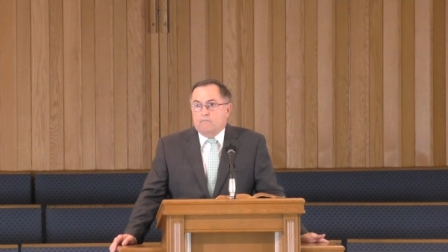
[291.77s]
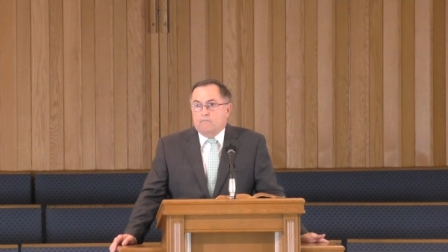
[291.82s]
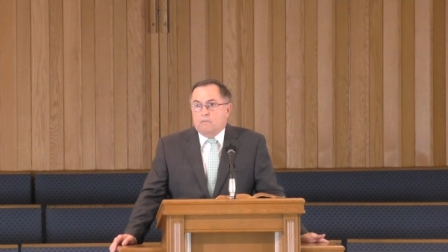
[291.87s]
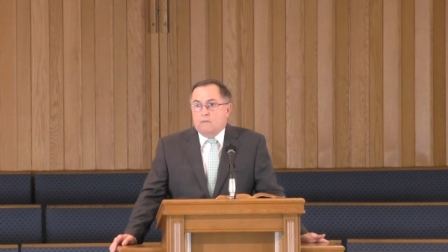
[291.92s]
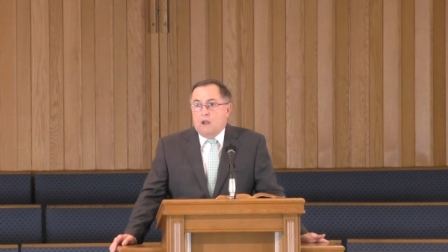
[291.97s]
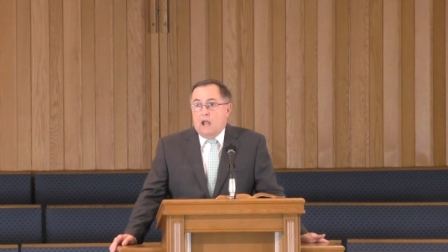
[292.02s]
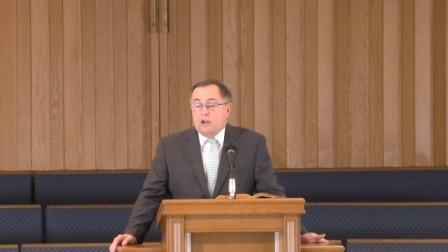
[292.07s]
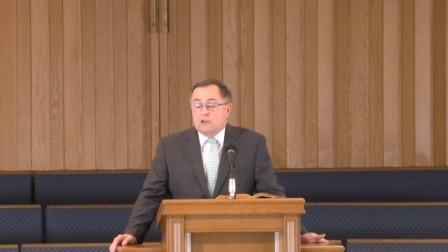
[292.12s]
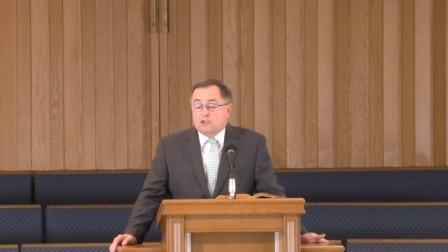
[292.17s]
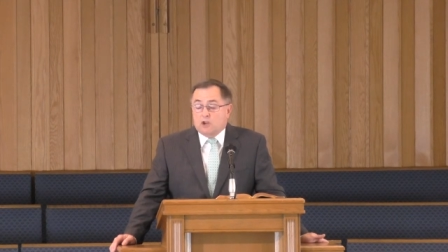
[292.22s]

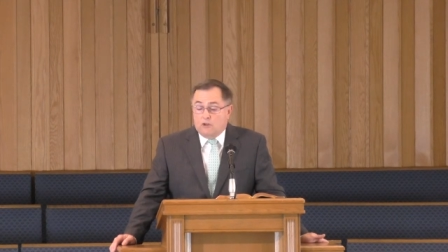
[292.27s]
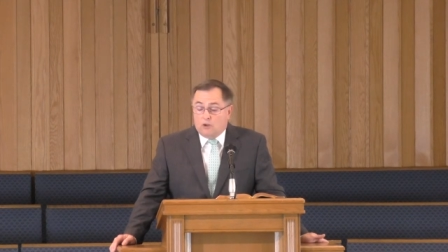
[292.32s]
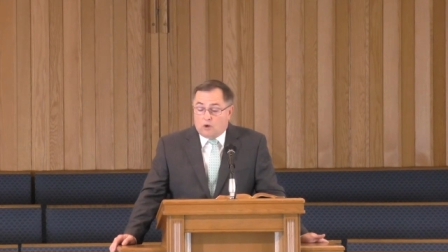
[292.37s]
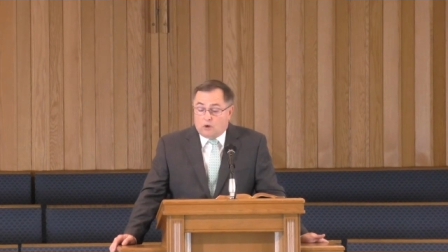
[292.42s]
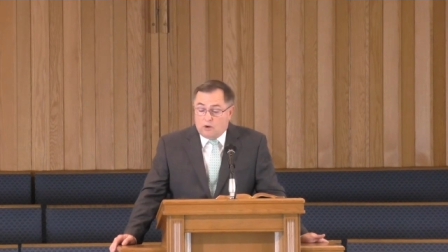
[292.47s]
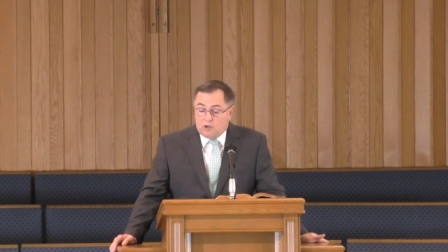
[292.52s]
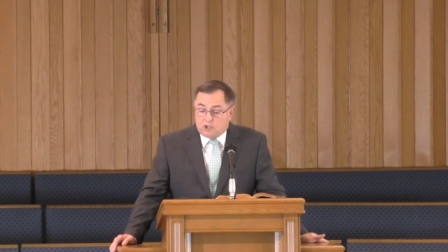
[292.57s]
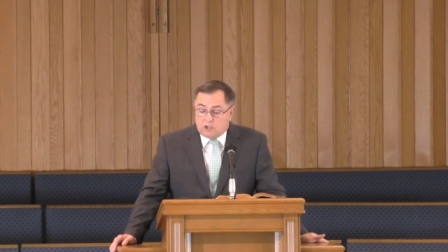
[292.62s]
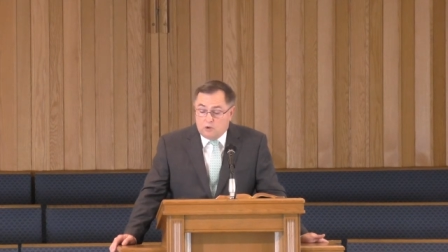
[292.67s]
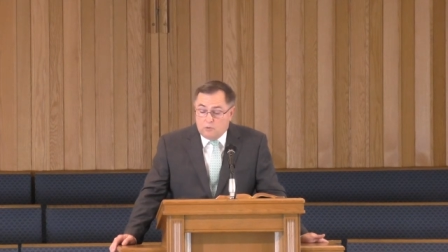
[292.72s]
And so the
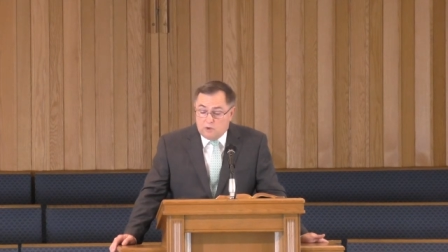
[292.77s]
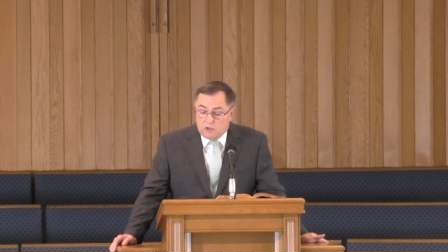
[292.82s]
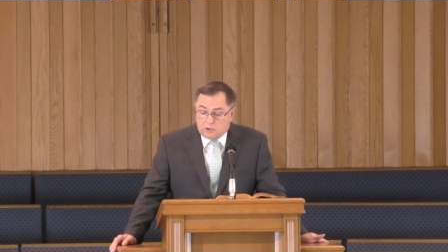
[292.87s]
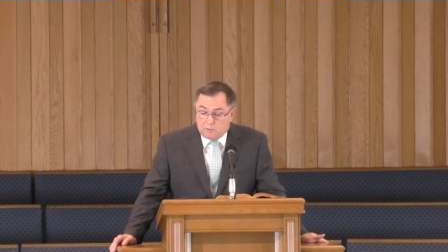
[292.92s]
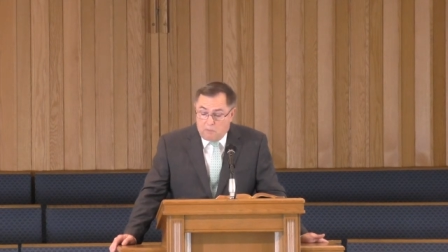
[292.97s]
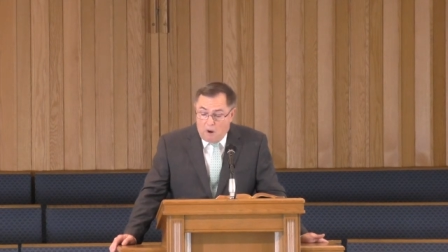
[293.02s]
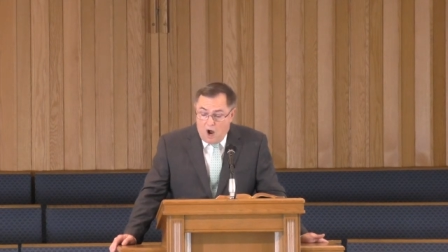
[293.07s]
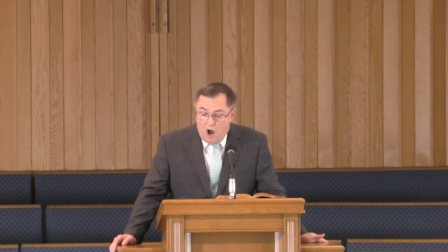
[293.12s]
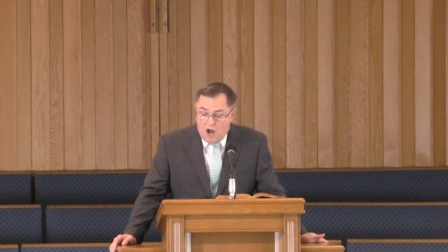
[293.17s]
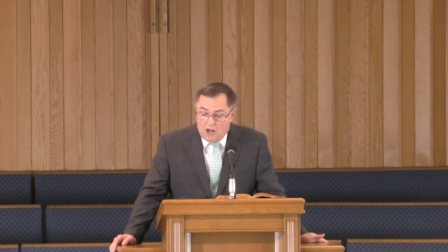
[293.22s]
Christian
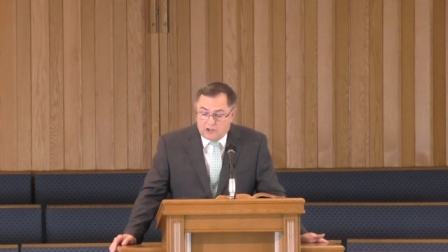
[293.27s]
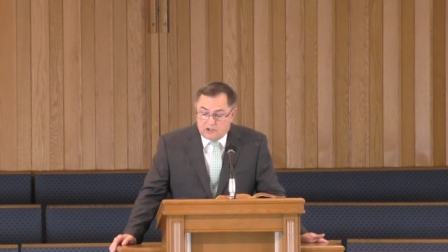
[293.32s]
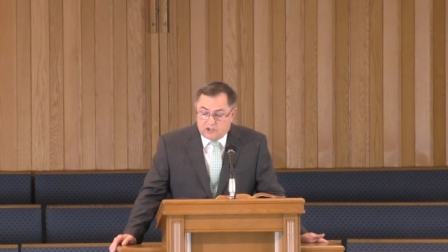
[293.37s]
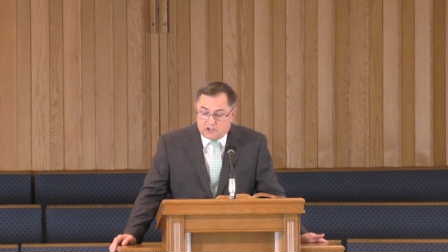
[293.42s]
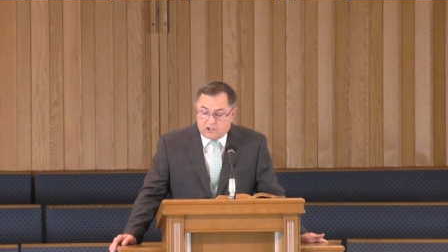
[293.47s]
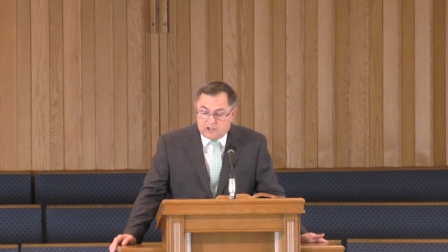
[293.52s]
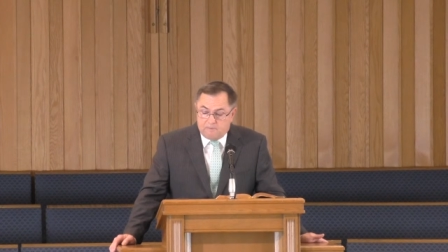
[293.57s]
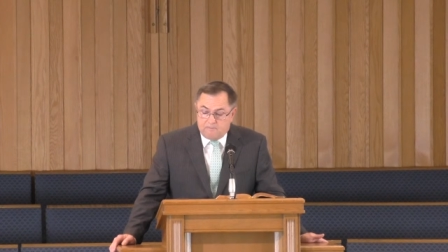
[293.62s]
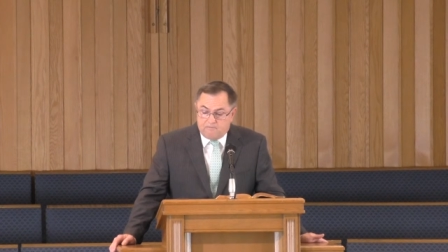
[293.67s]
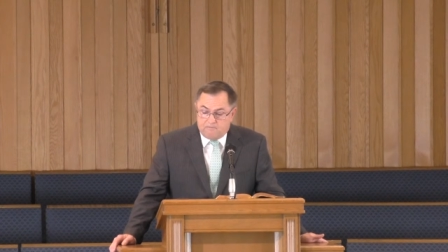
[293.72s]

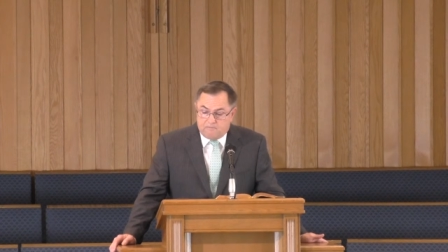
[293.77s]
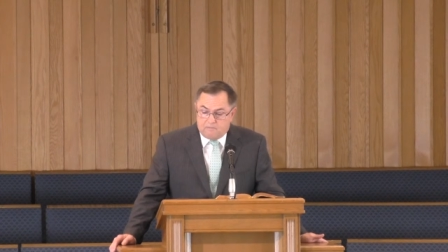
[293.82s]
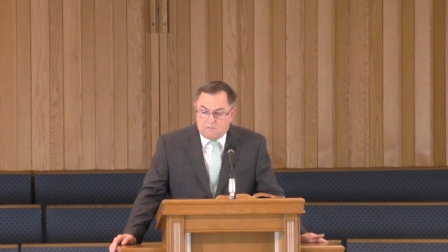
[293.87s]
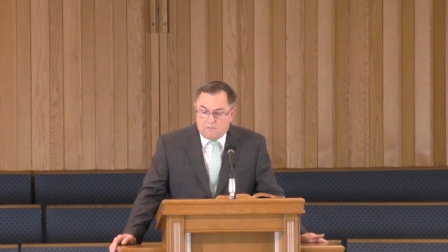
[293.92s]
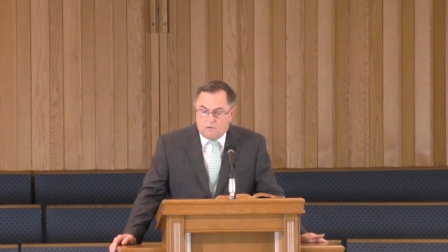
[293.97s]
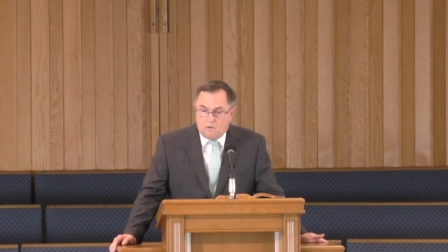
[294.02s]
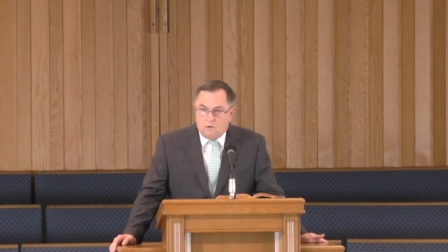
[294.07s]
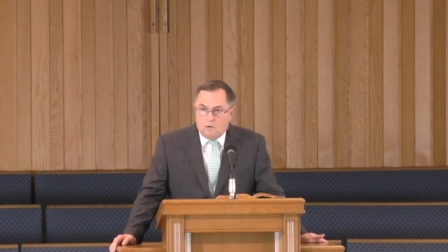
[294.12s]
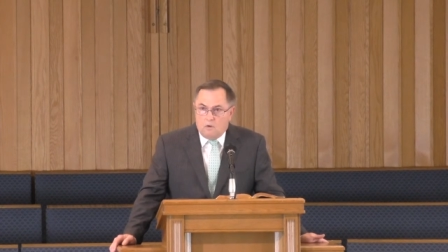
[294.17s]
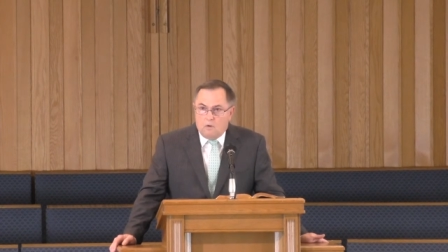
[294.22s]
response
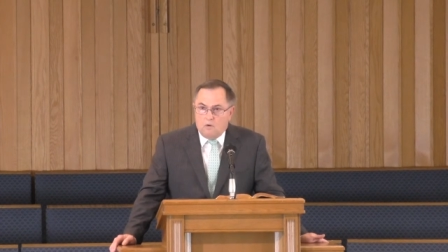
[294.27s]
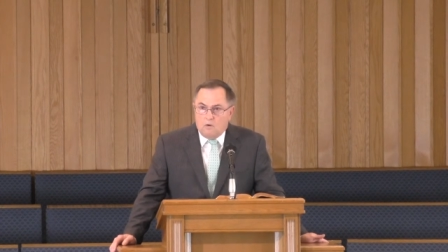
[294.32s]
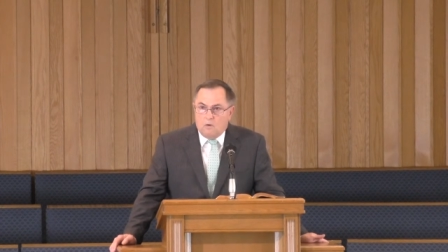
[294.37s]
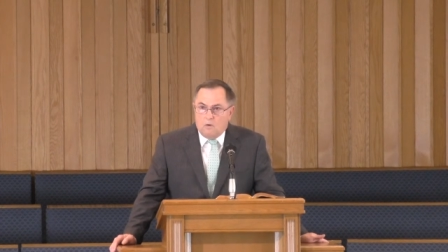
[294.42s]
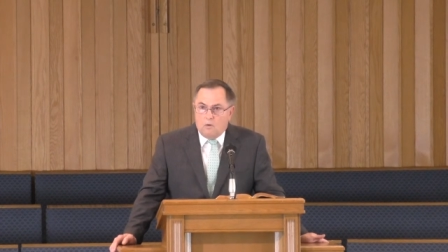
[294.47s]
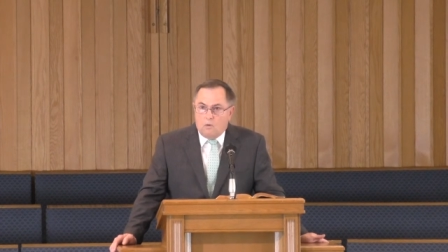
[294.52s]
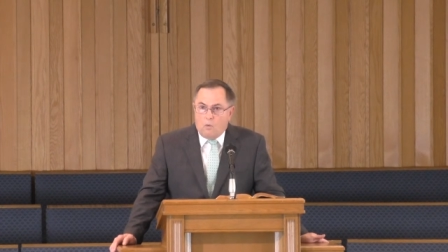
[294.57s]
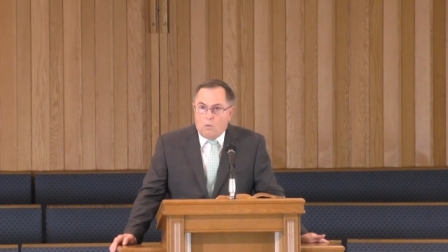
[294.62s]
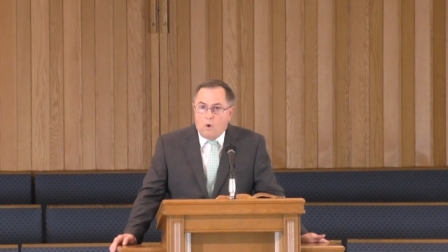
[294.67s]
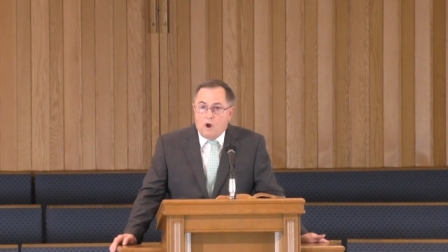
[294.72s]

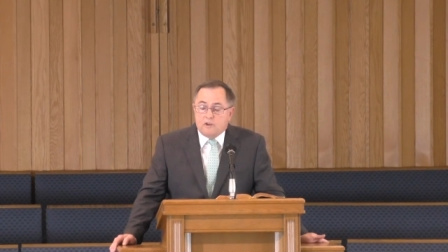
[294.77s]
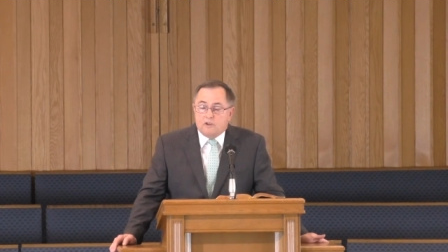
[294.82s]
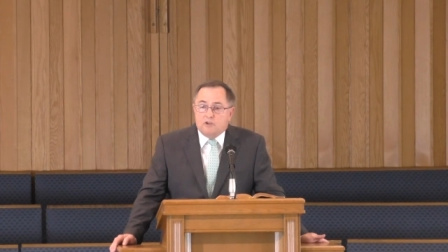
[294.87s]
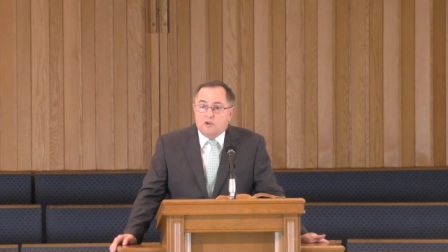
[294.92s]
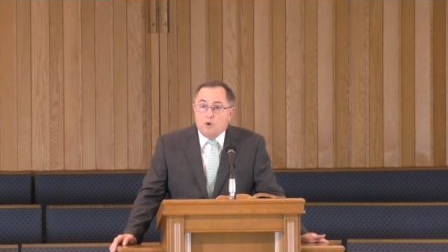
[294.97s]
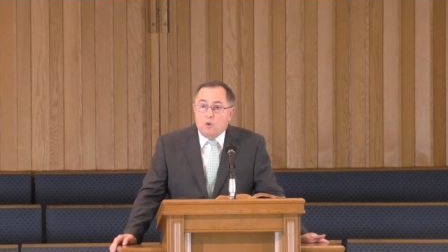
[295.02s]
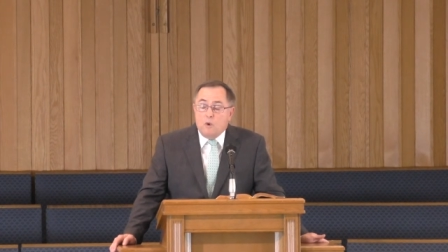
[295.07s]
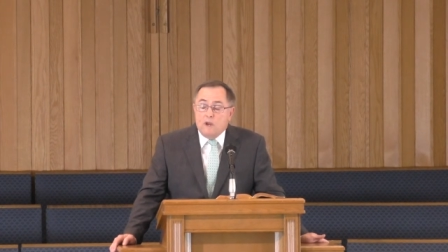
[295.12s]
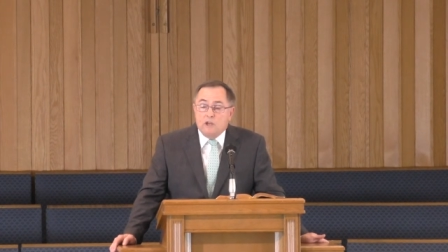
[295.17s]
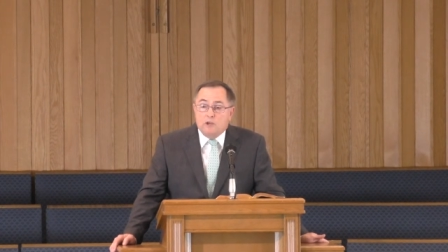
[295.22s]
what
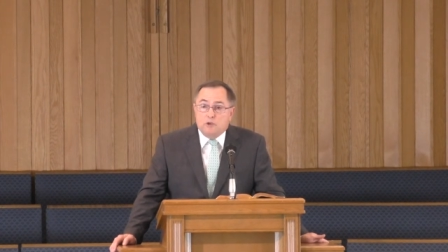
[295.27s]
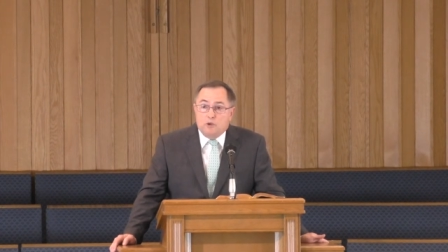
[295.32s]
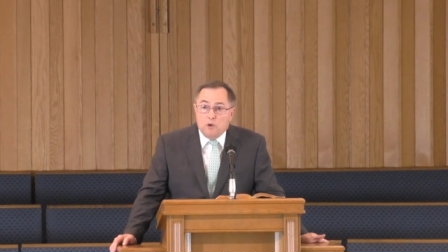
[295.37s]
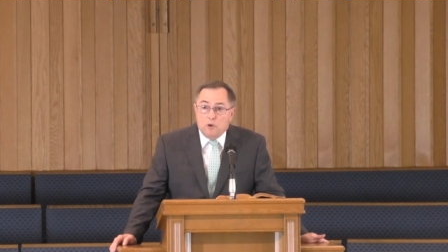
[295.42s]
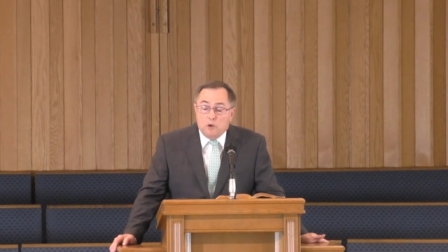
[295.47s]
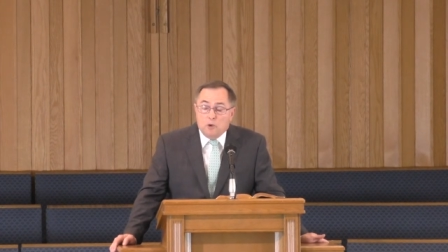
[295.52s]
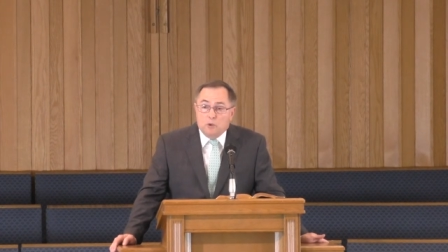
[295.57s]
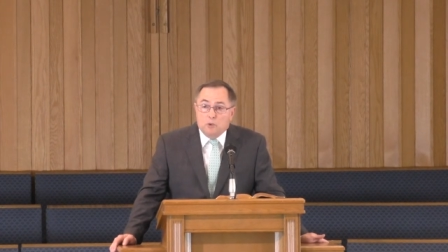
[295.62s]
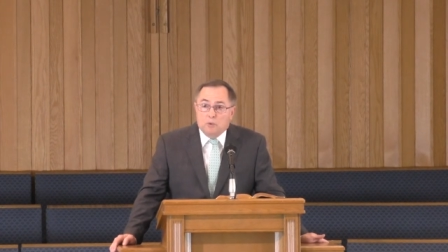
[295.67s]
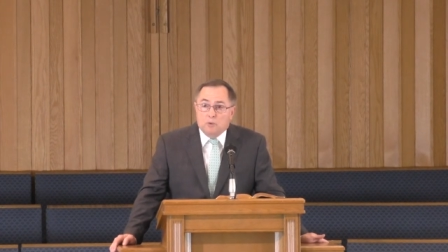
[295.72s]
do we
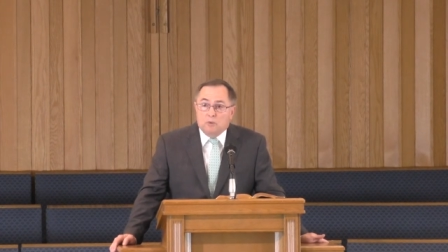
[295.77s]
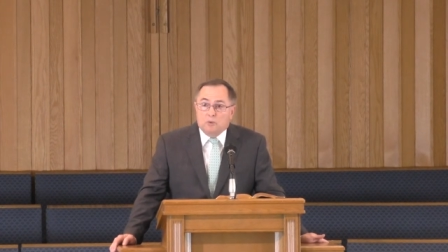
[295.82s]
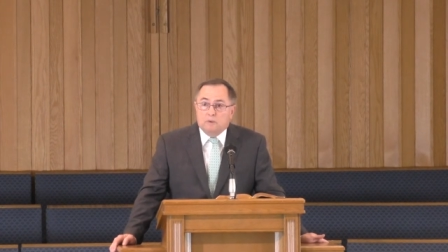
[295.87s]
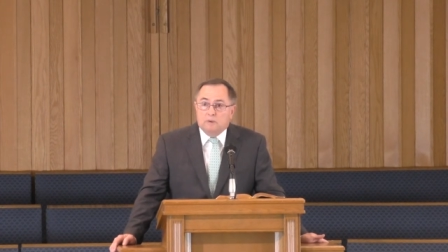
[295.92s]
do?